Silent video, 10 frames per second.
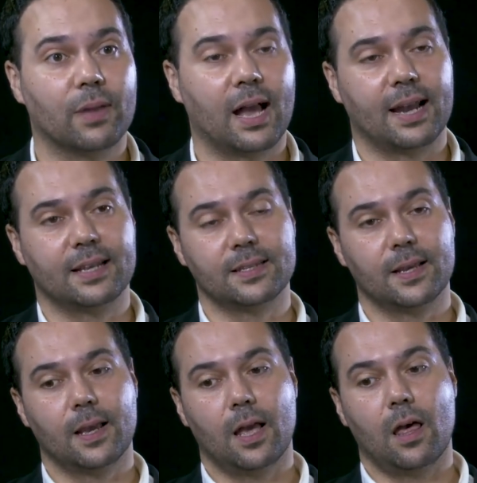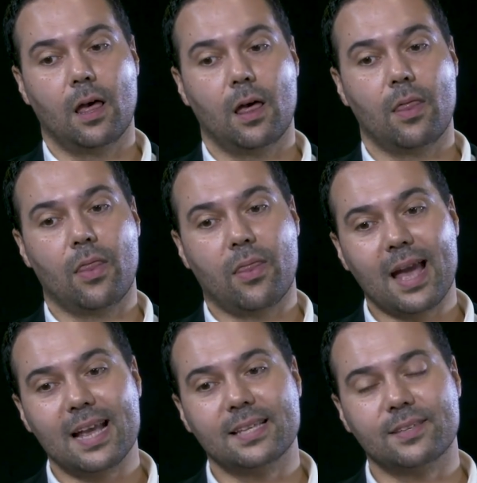And
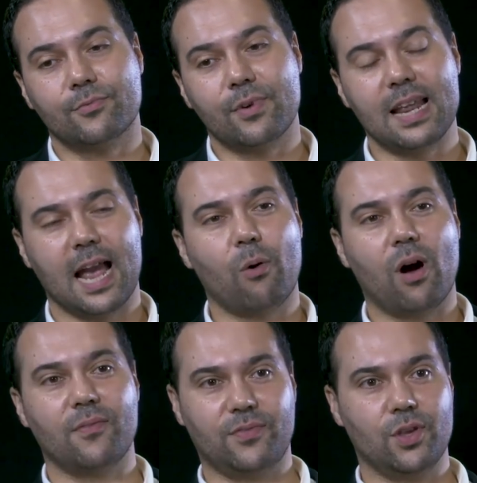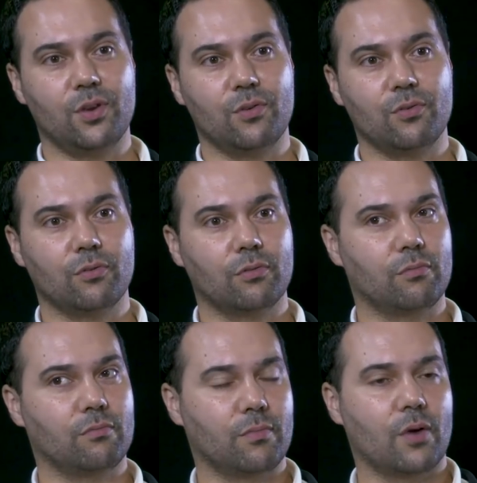that is really how I view
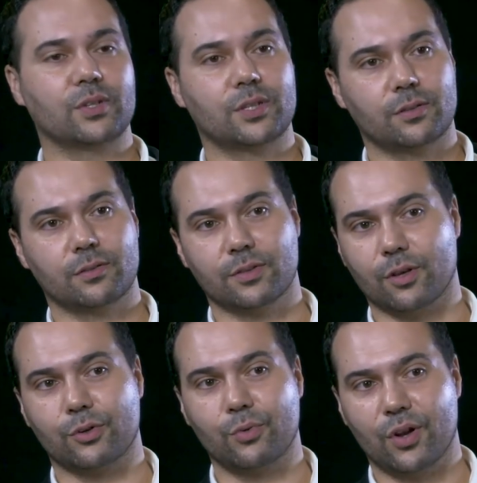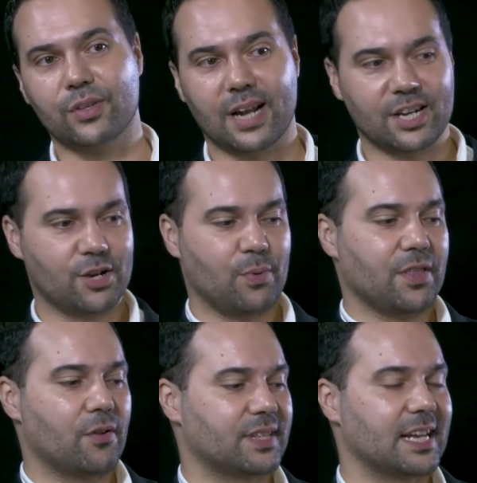most social goods. And actually, when
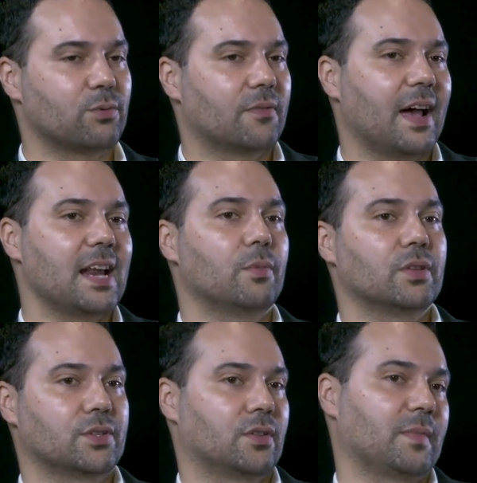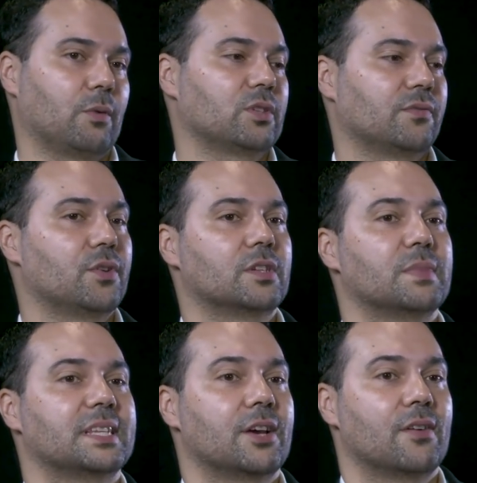those things were available to them, that wasn't viewed as
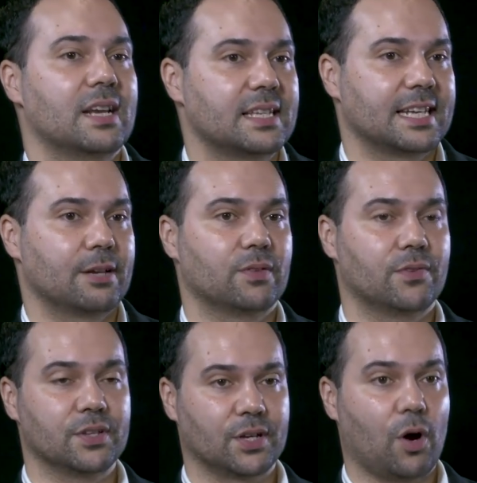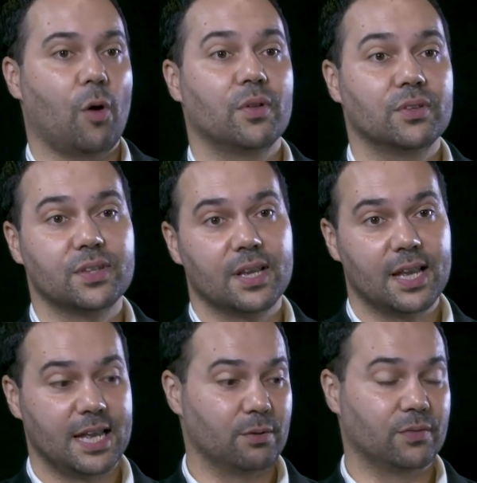materialistic, it was viewed as a commons,
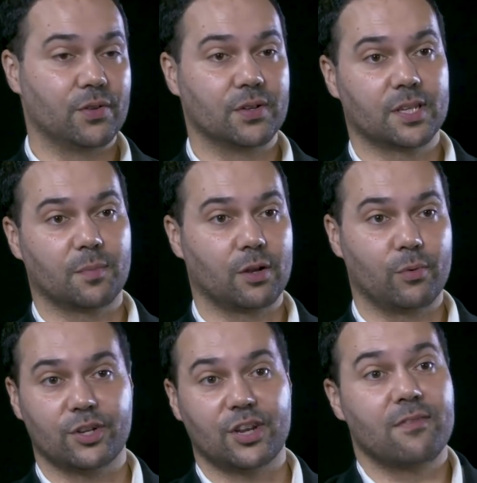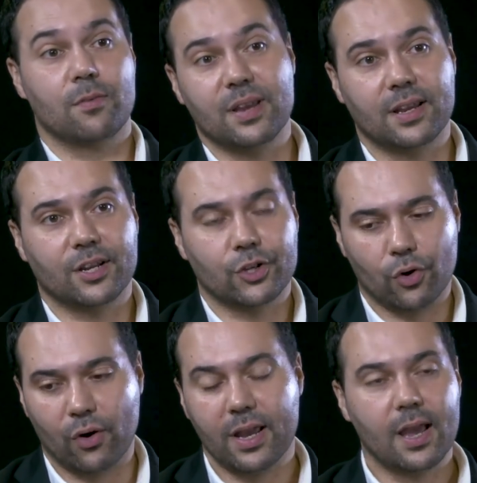it was viewed as something which everybody could
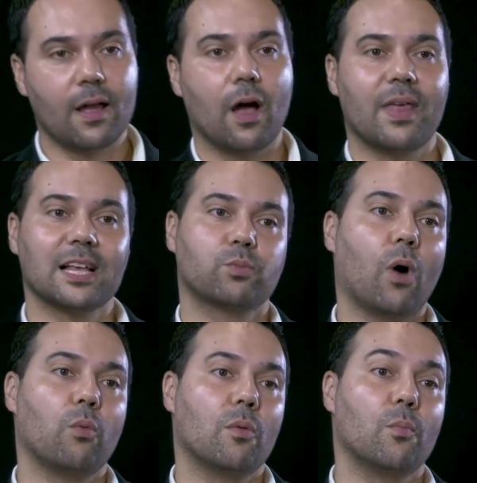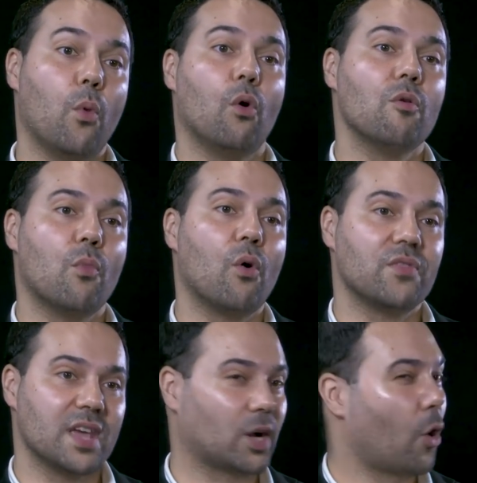enjoy. That's what I want more and more
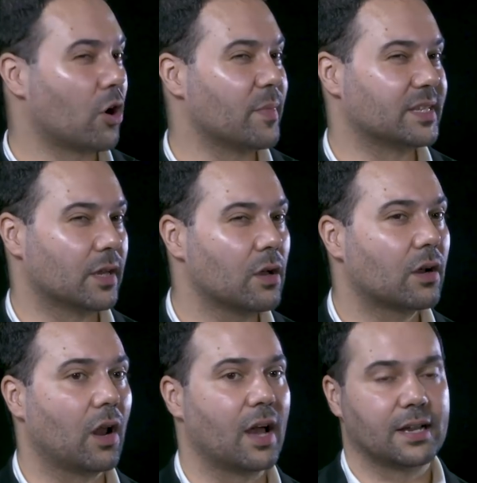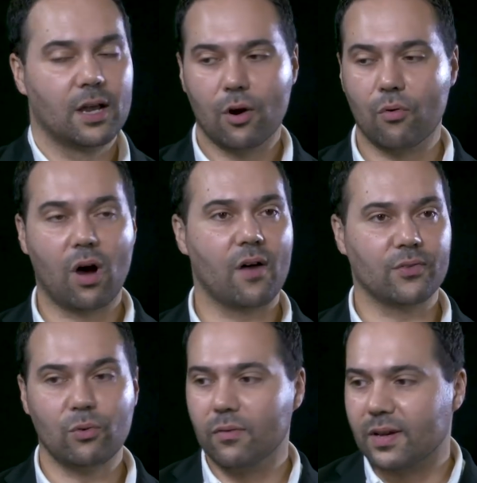of the economy to look like, rather
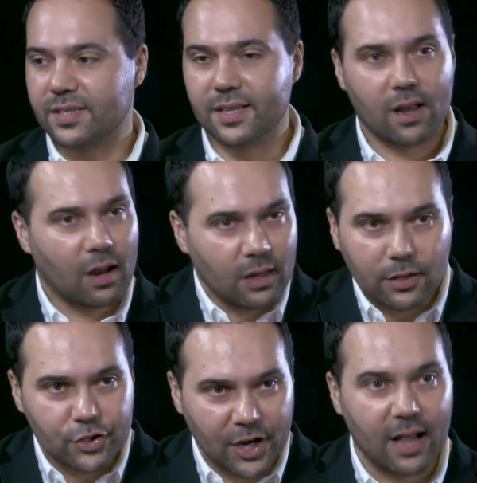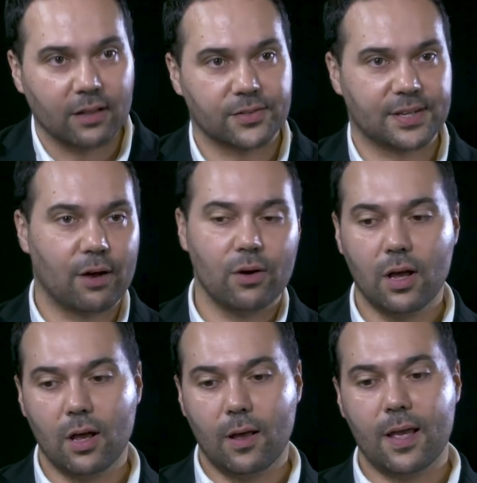than all of us in our little shells. Now,
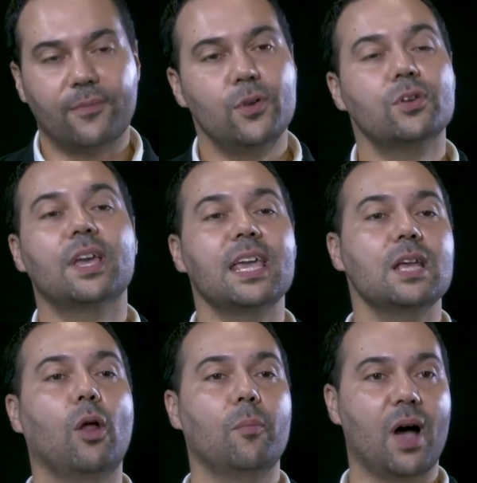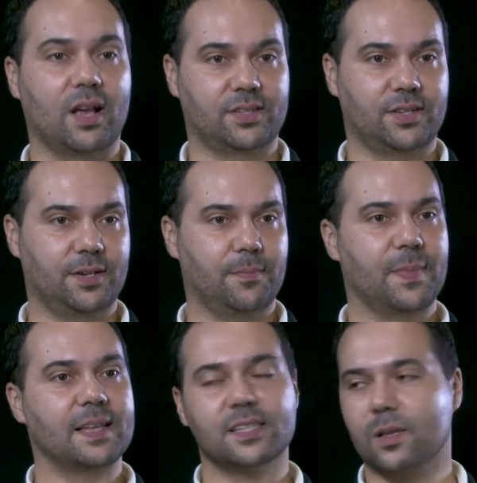if you look at Elon Musk,
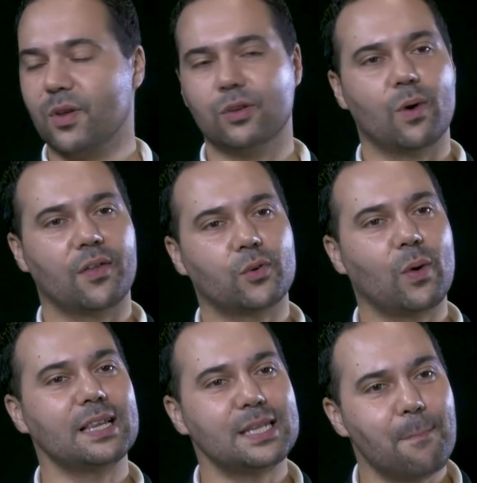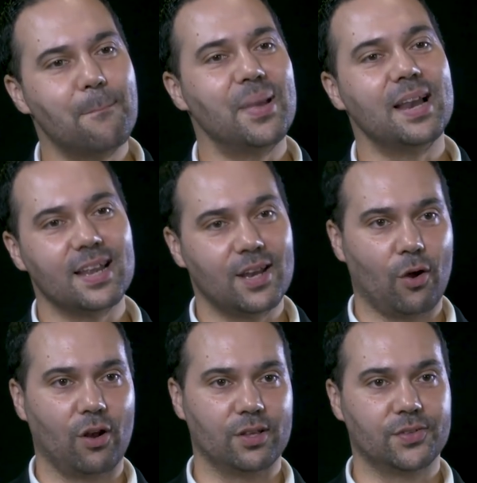this is somebody who's worth $20 billion.
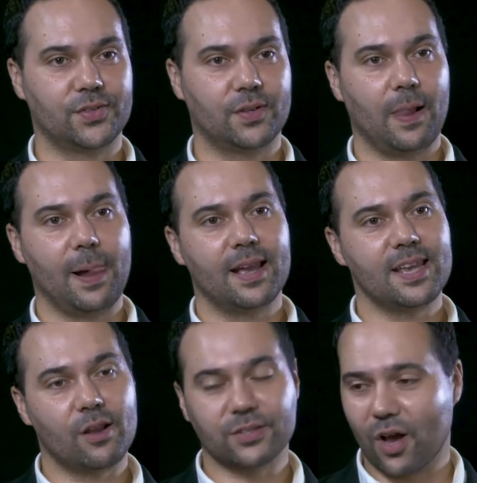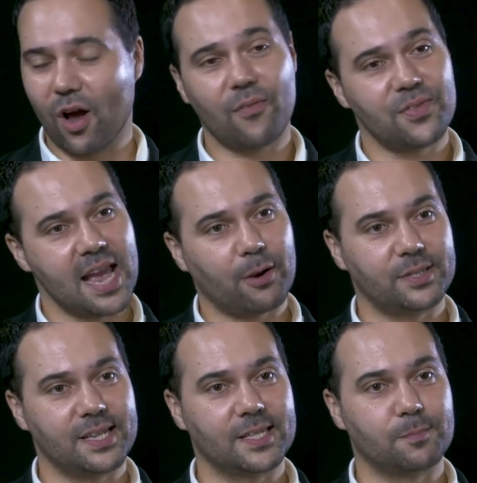He owns half the
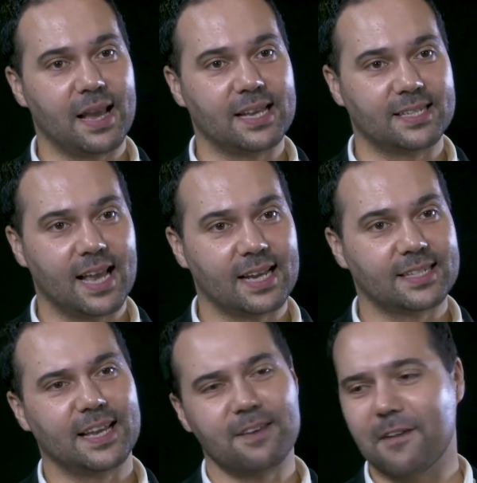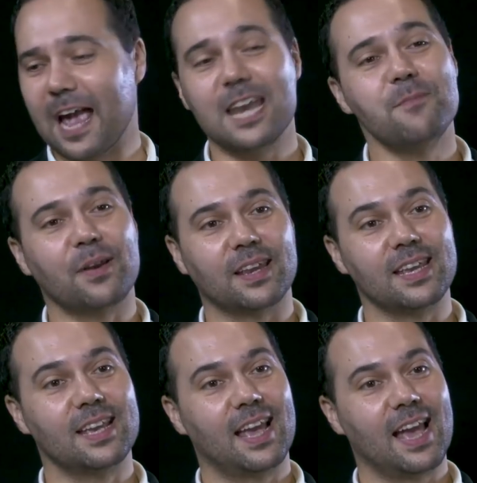equity in SpaceX. If
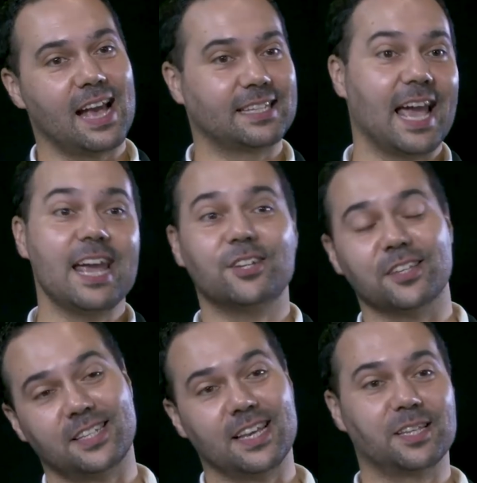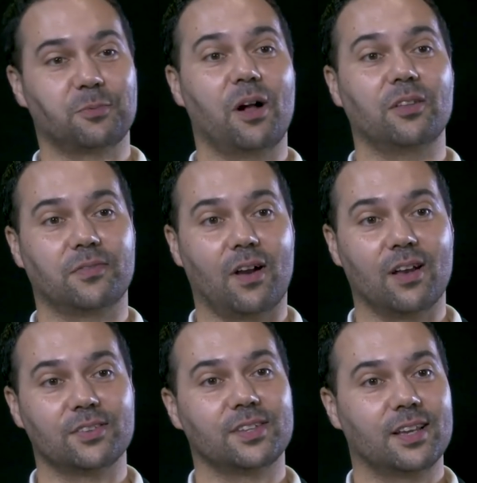anybody has agency in this world of
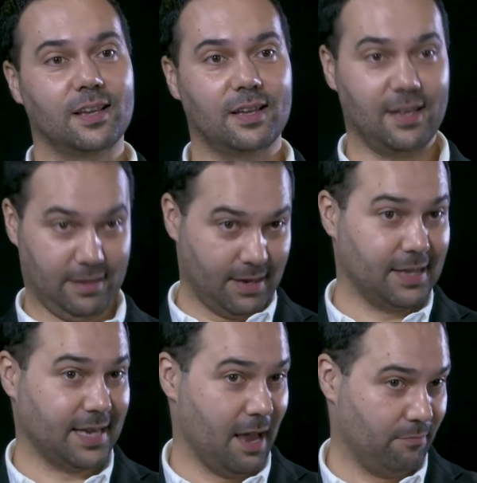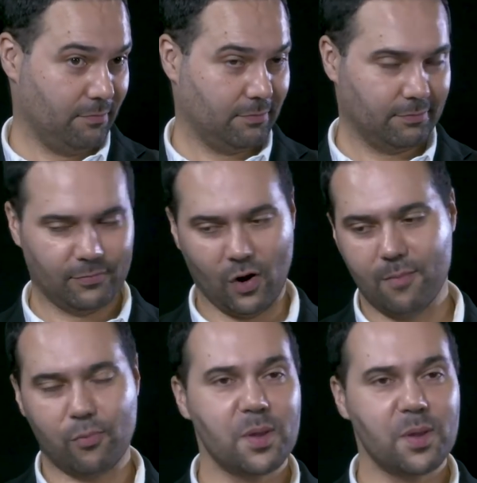ours, it's him, right?